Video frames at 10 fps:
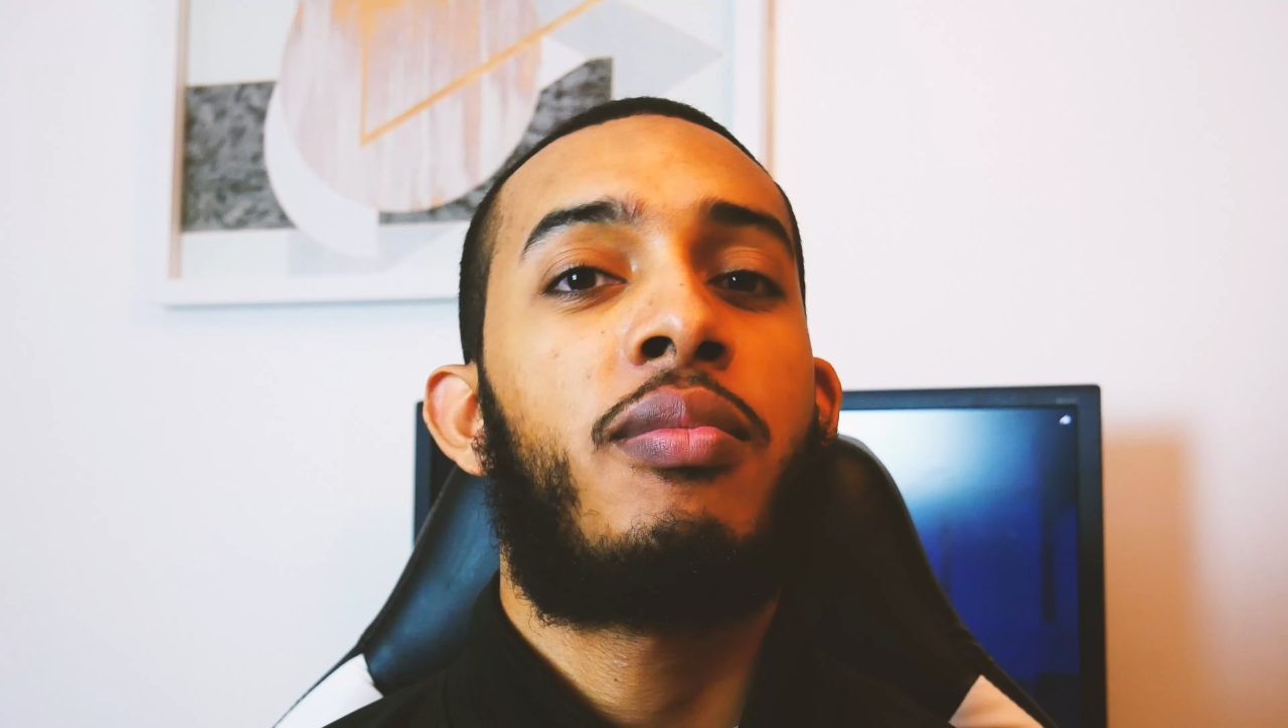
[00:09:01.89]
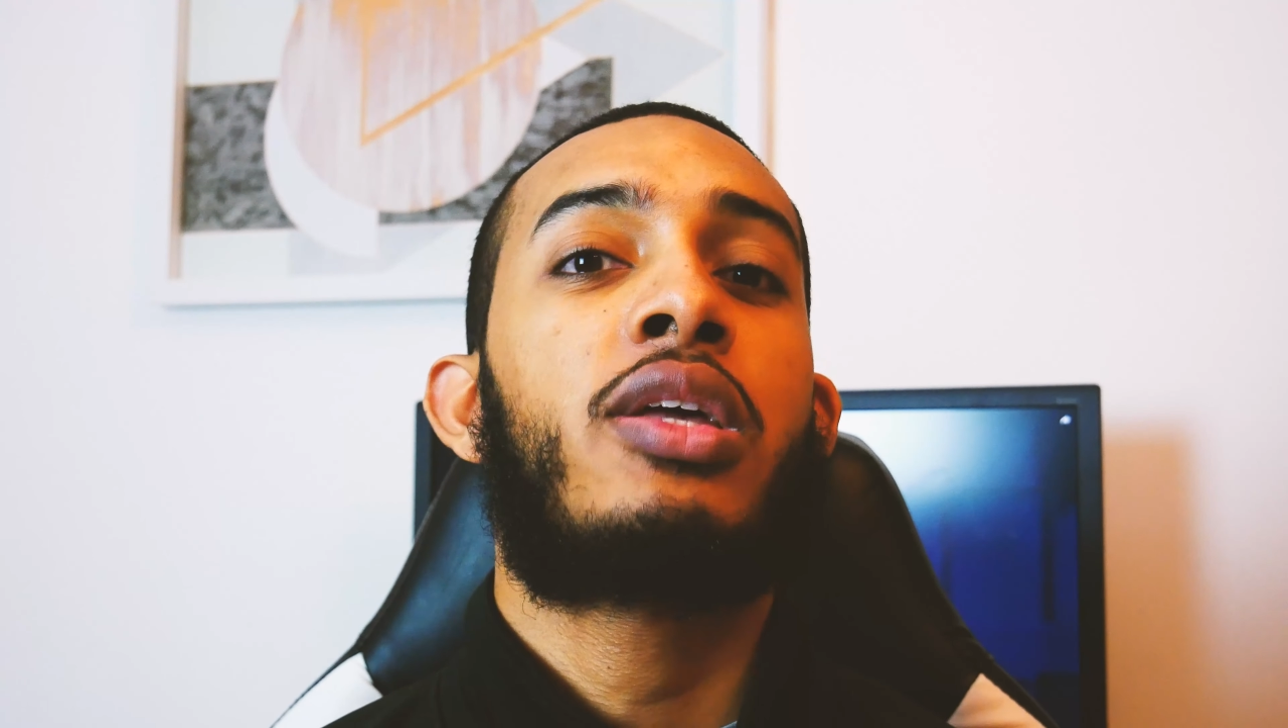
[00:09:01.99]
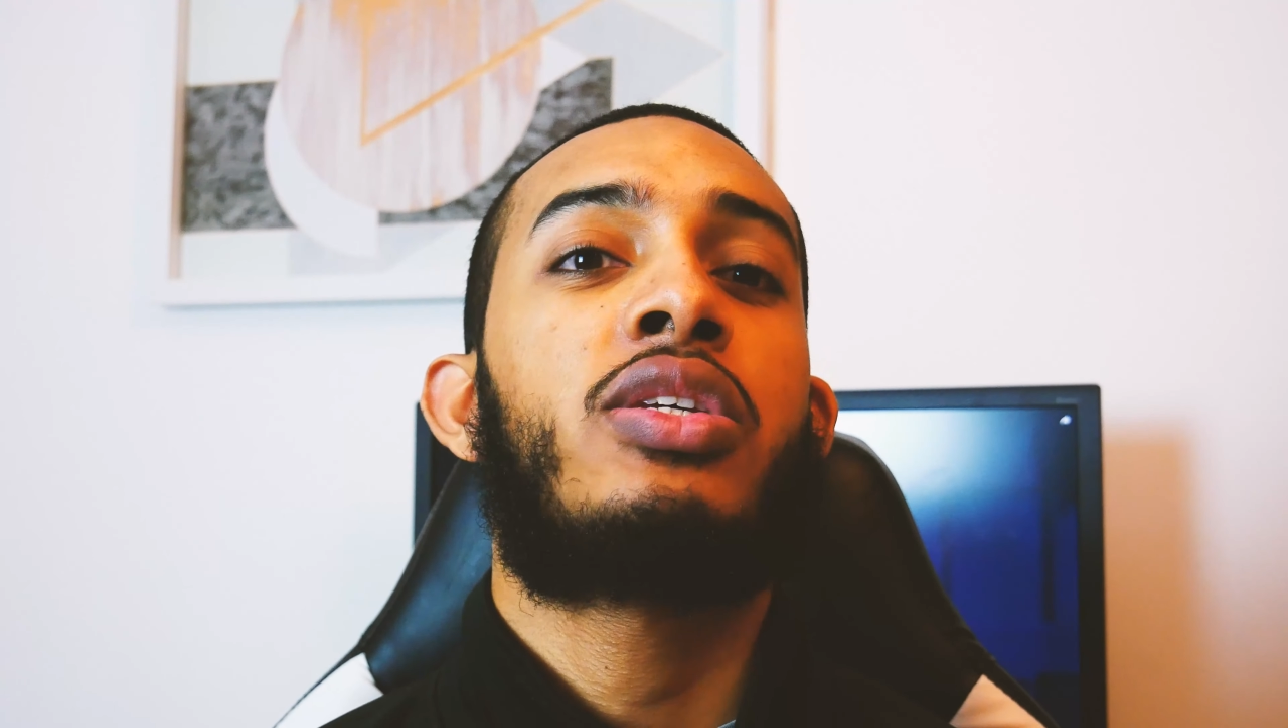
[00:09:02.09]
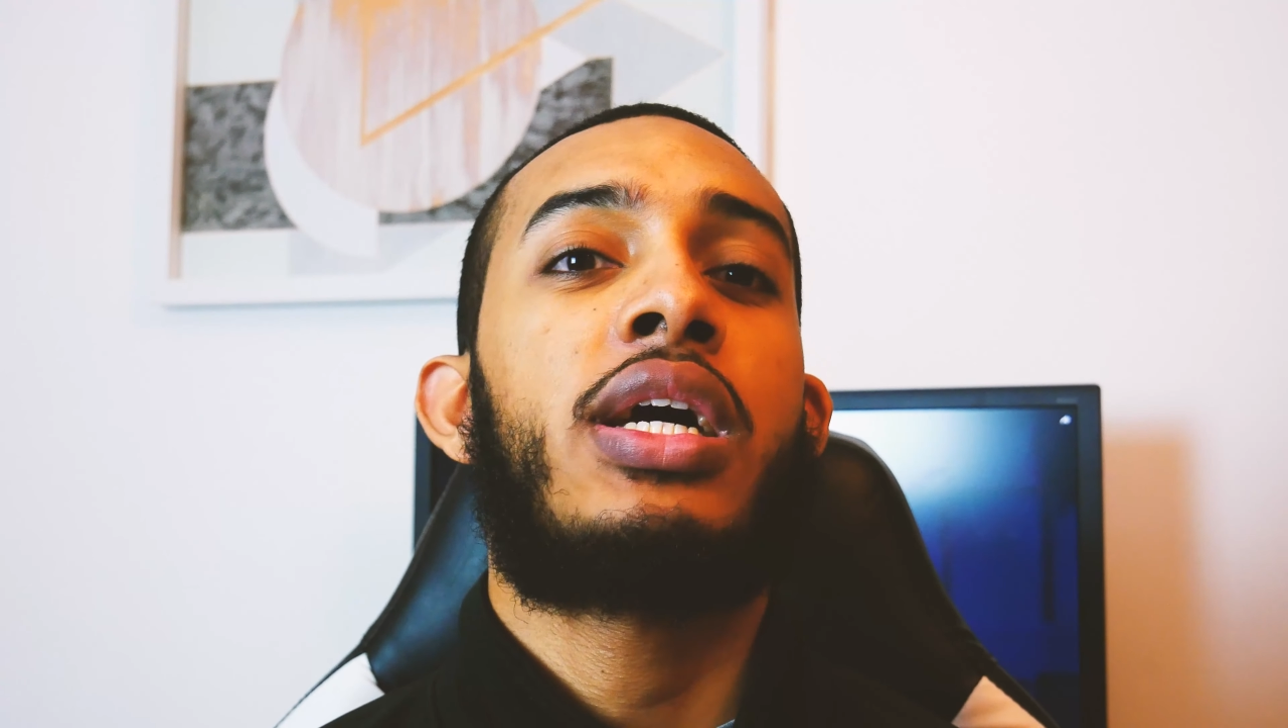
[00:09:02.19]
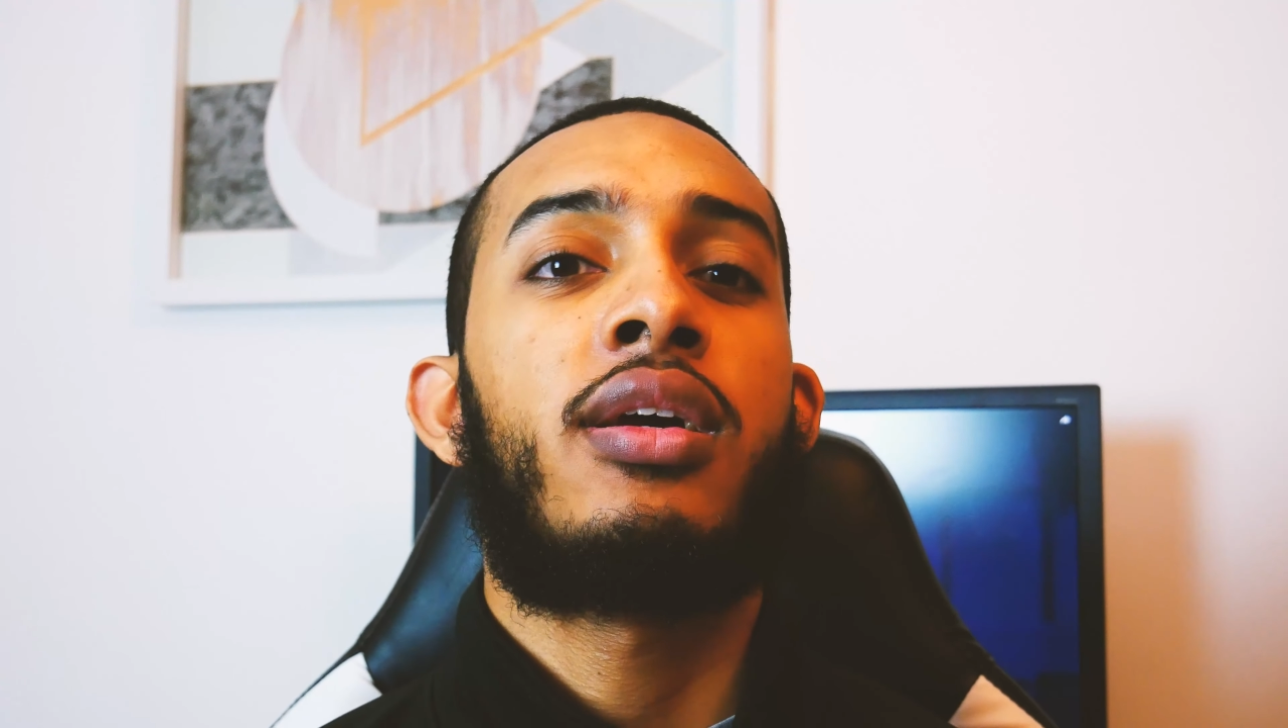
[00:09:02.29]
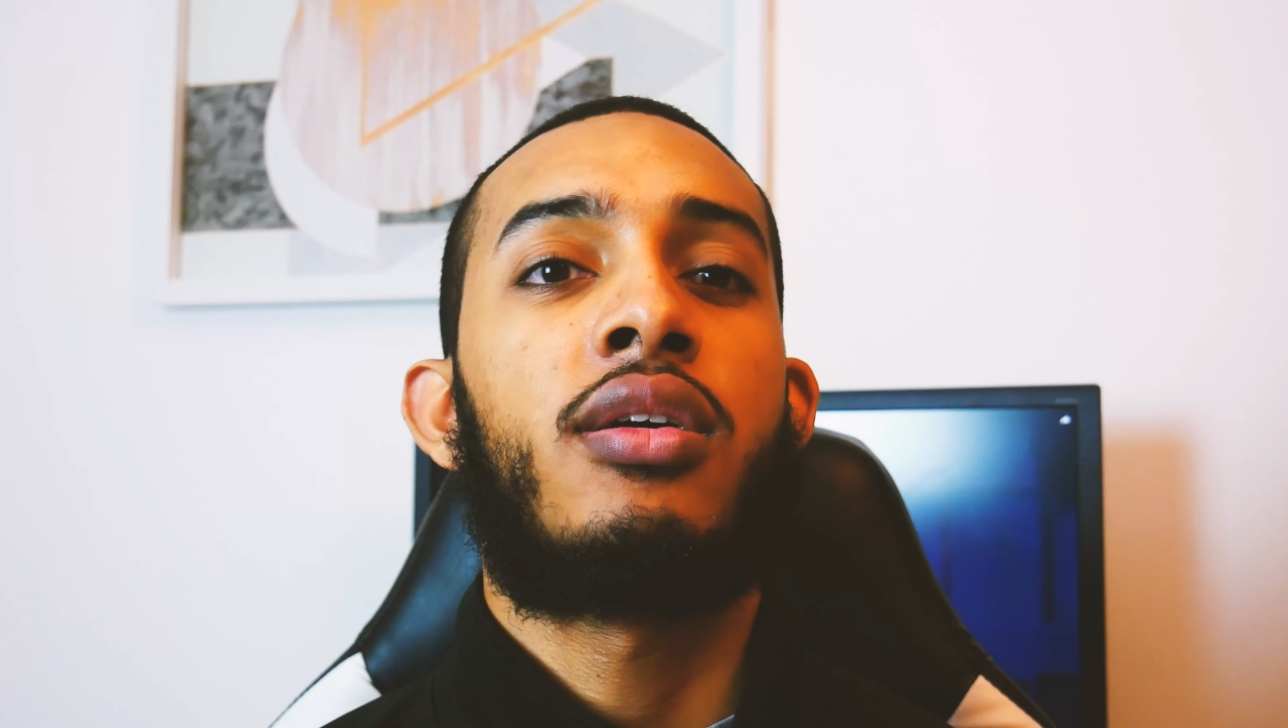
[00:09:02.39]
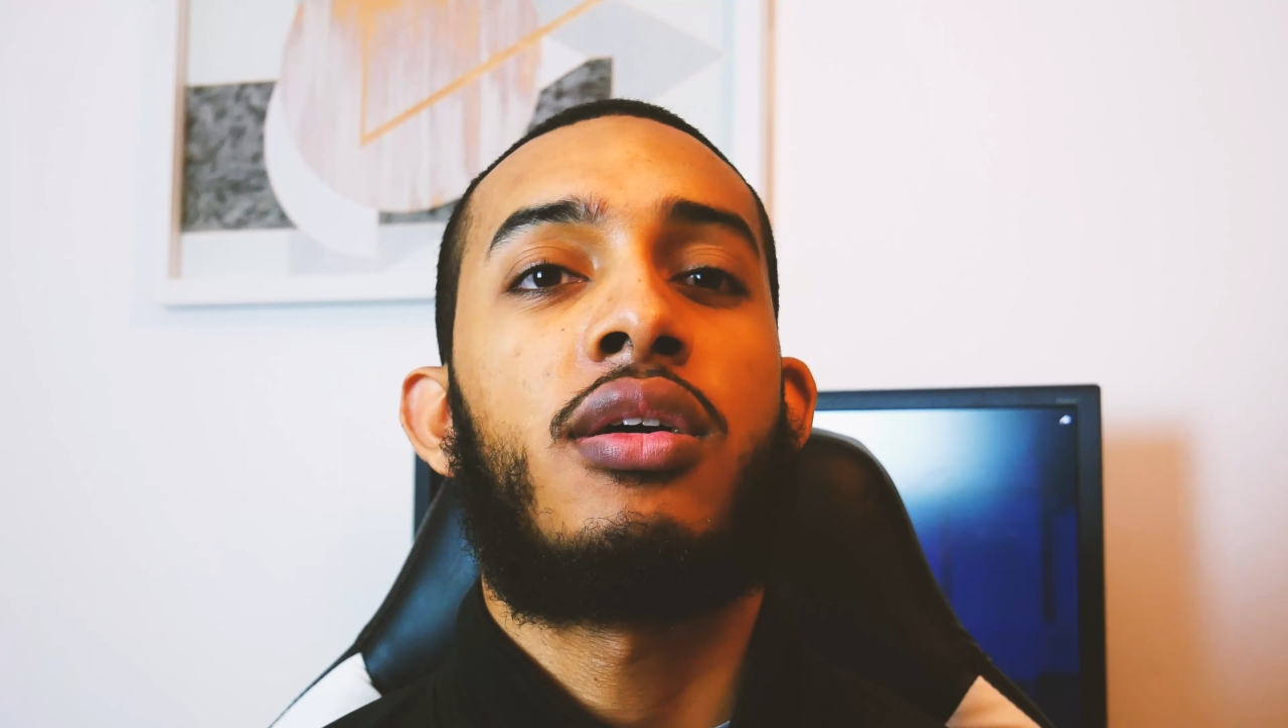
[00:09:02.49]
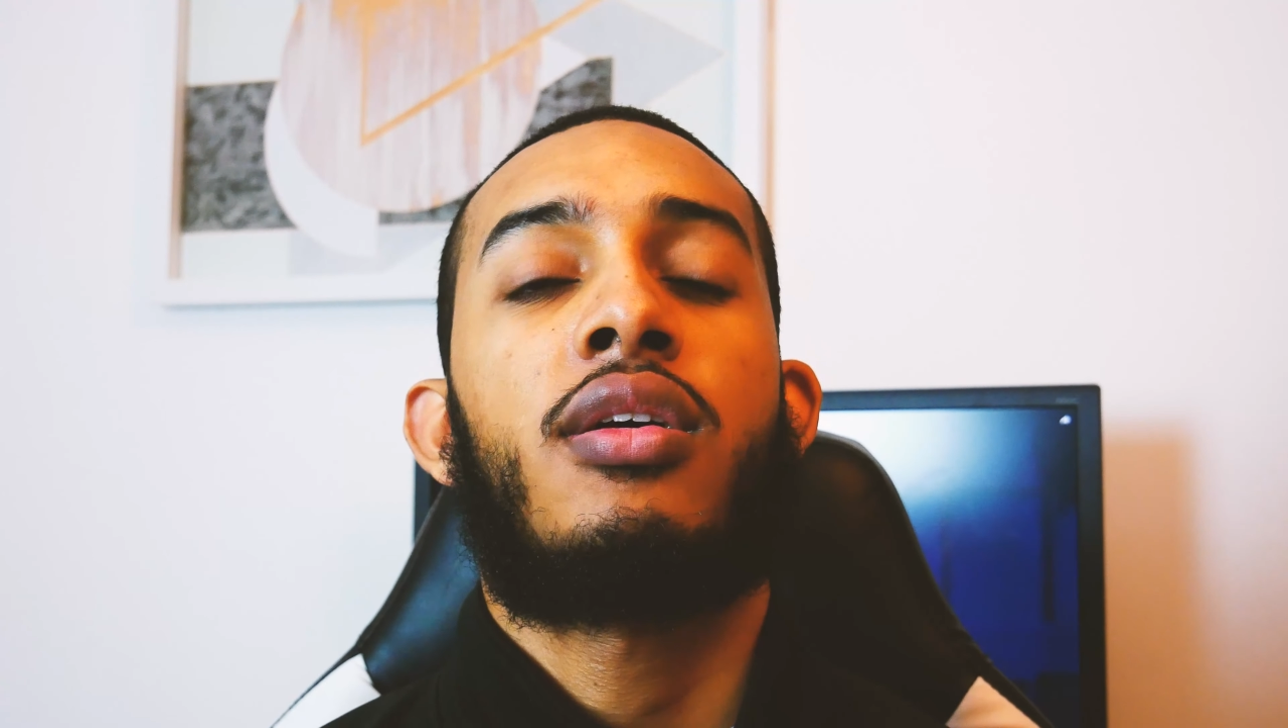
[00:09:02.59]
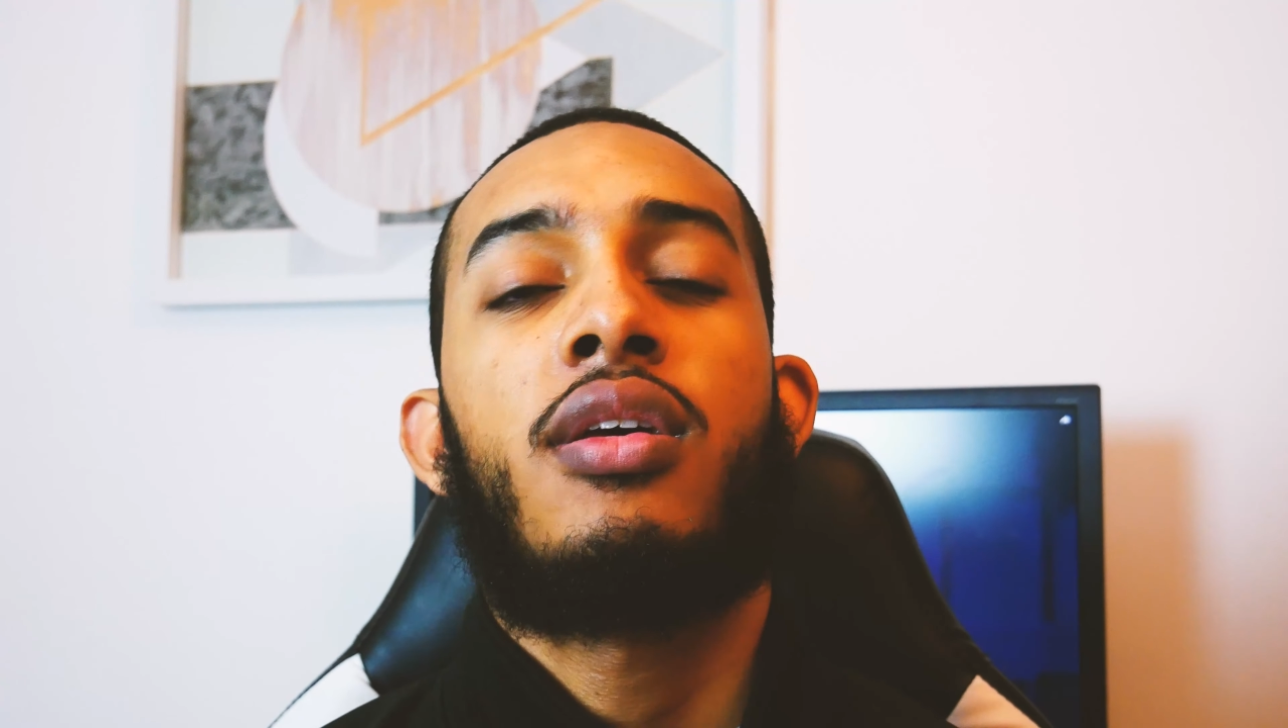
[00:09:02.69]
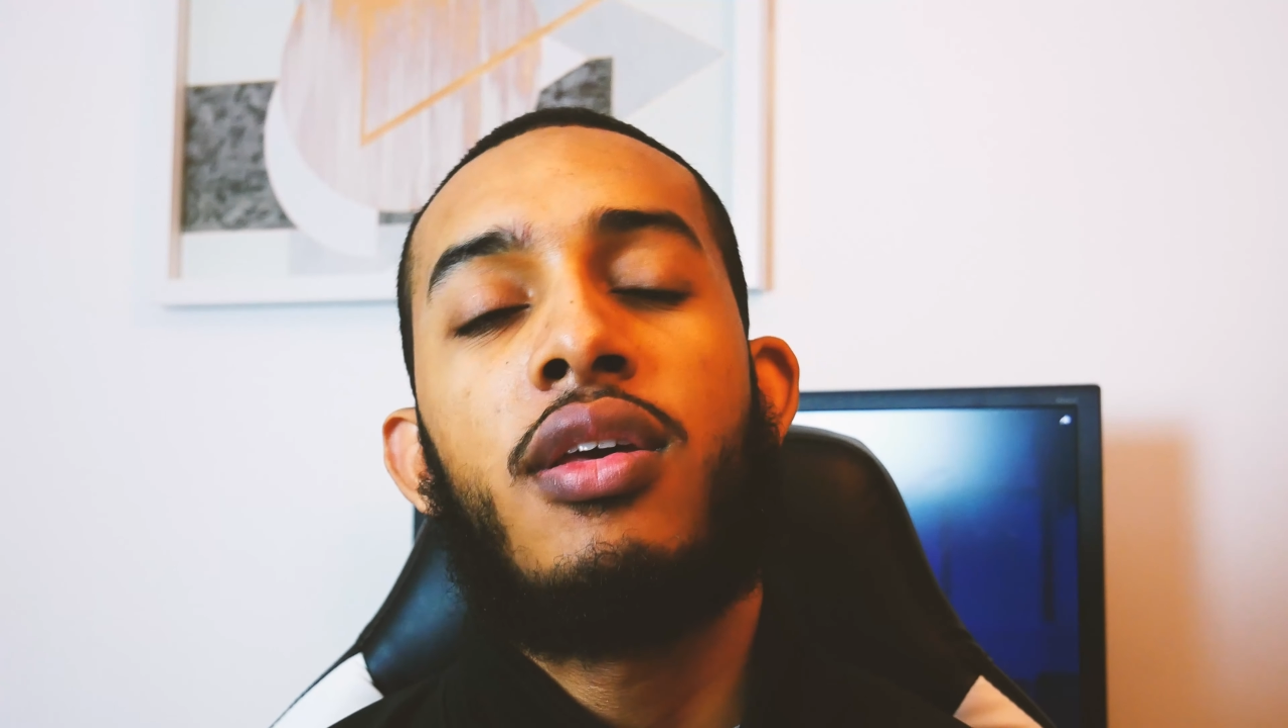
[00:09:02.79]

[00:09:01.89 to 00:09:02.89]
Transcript: back to Anchor.